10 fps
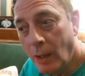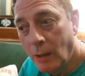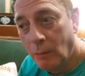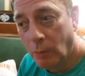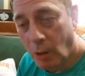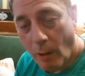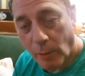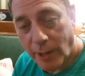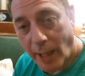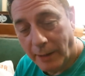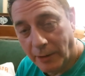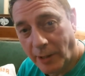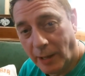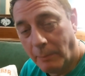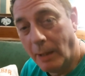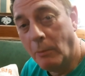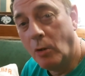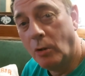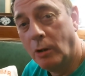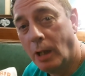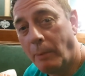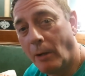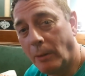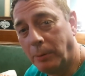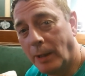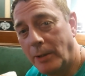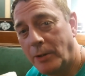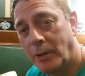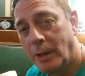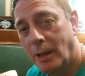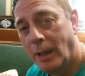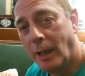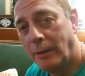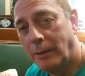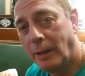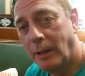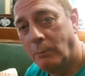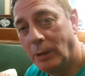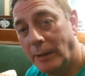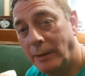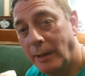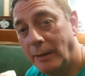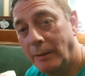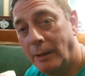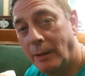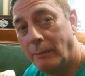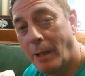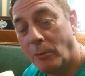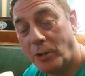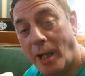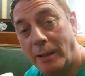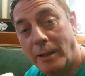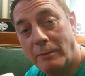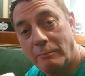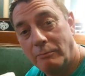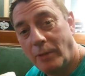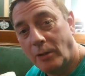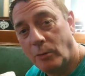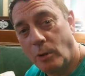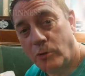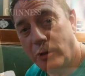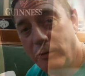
we'll go outside and I'll tell you a bit more about the place. And we'll end it outside then. Thanks for watching.